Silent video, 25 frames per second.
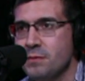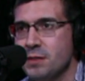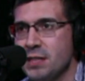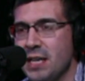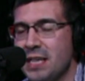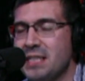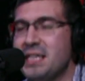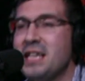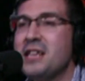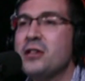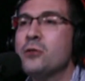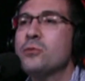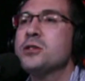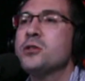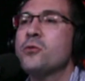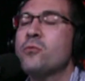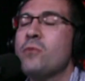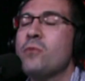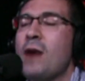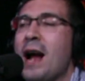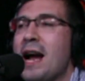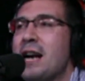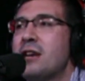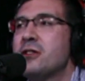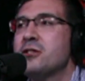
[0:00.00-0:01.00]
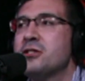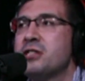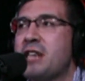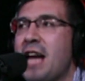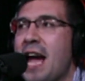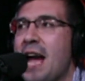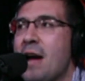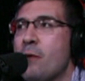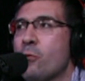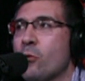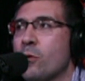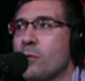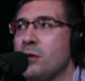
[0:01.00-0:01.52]
And then there was a Raiders
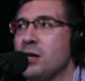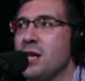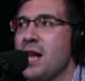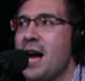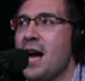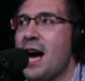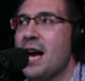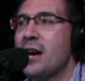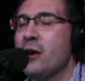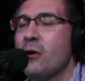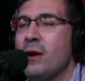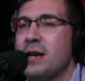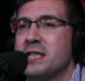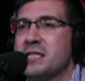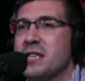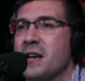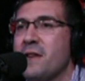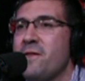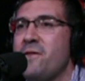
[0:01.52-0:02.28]
game where Milano has like